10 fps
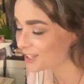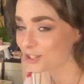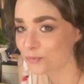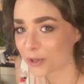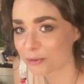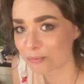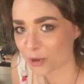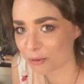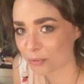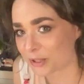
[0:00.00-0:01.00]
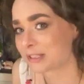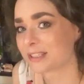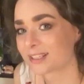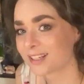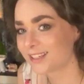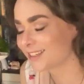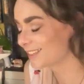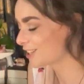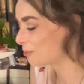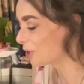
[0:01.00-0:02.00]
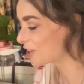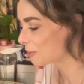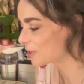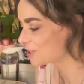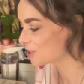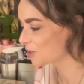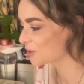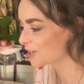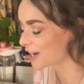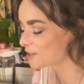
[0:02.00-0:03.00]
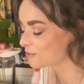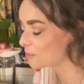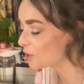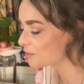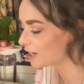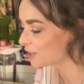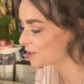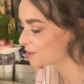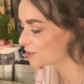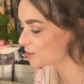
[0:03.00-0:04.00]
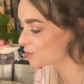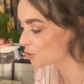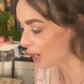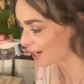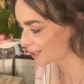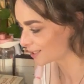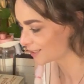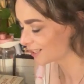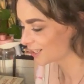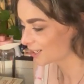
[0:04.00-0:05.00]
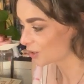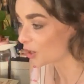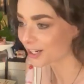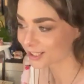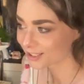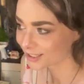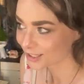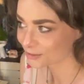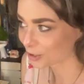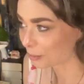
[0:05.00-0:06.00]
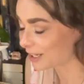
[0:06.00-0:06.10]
that's more important. The book club is to kind of motivate you to try, or for